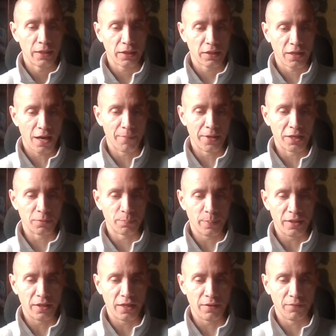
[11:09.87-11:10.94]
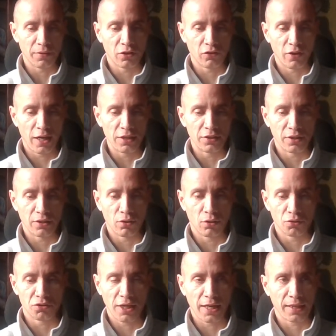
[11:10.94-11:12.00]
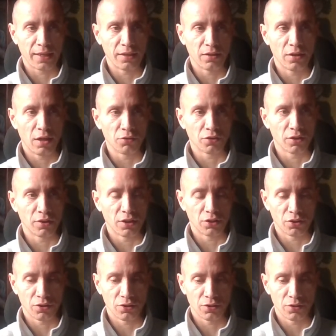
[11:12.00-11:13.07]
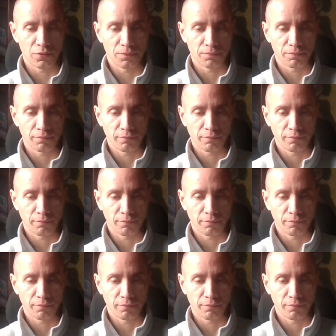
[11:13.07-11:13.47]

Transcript: the government has been in either creating or tackling those conditions.